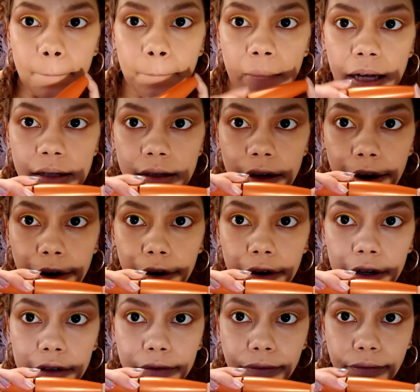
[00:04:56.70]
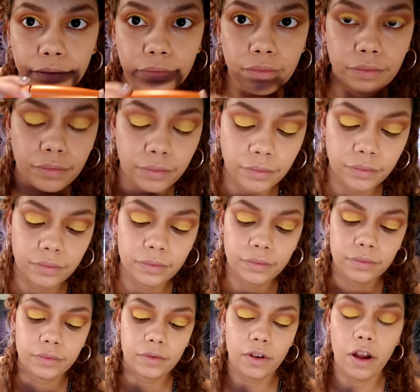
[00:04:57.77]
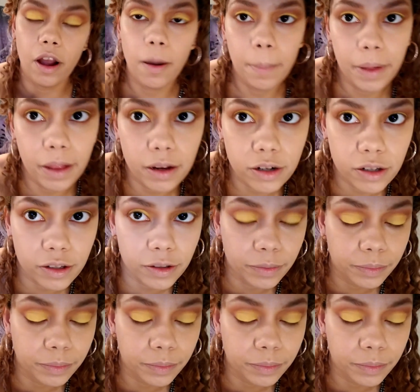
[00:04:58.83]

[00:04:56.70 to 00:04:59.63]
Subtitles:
mascara on my lashes.